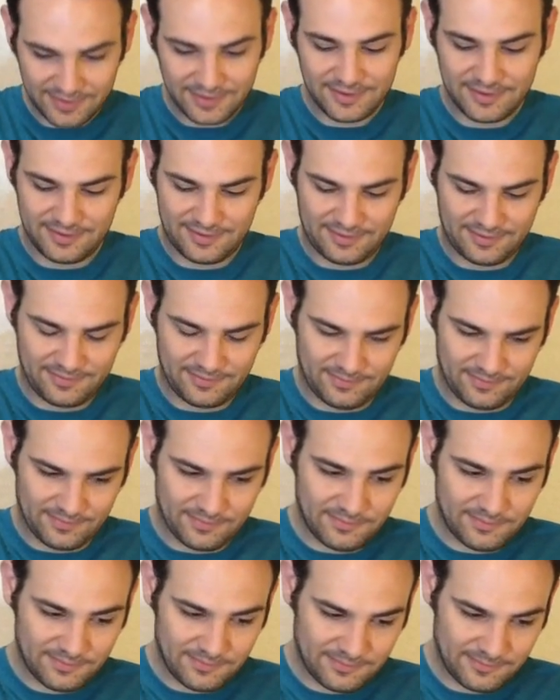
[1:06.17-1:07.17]

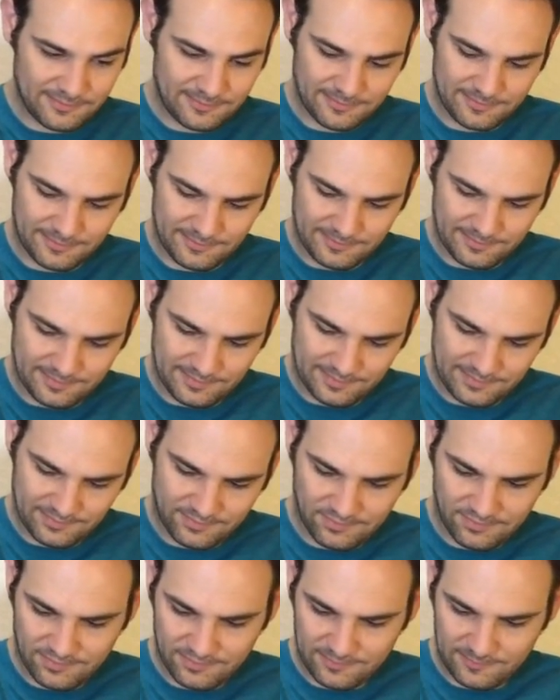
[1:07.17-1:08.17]

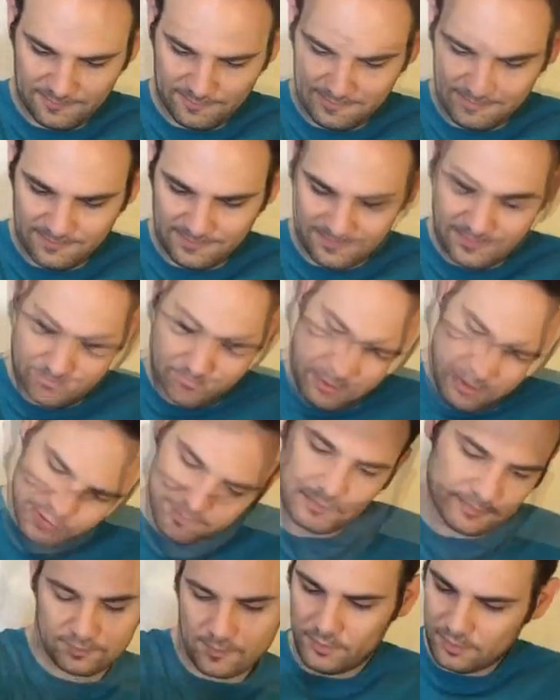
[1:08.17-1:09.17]

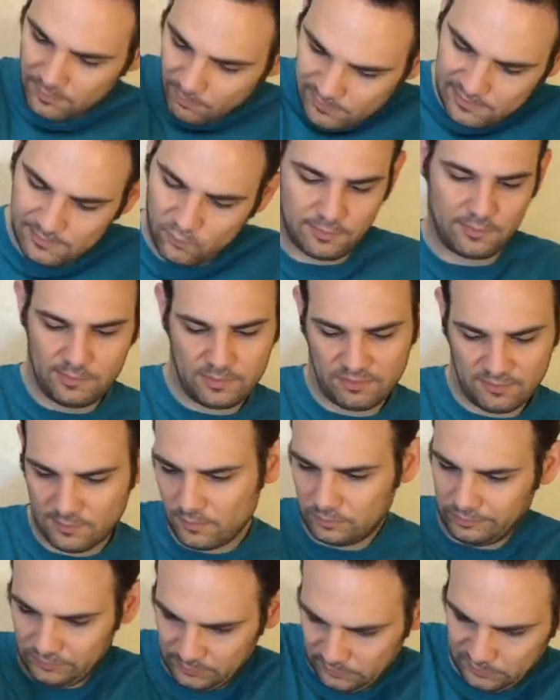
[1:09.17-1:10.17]

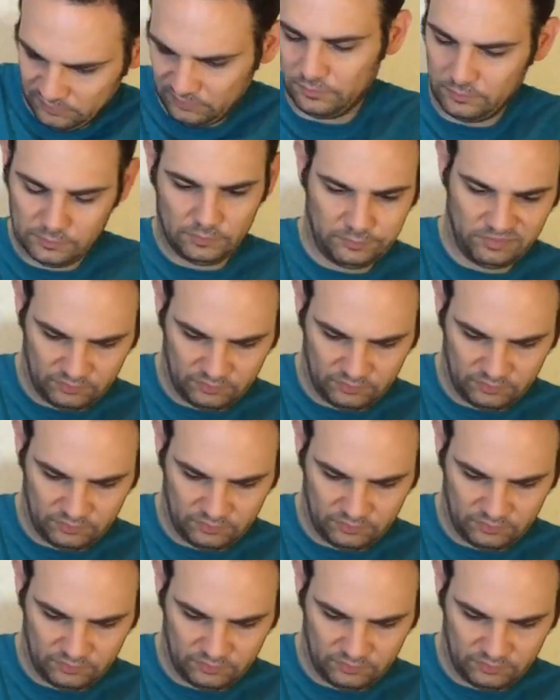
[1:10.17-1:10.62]
(silence)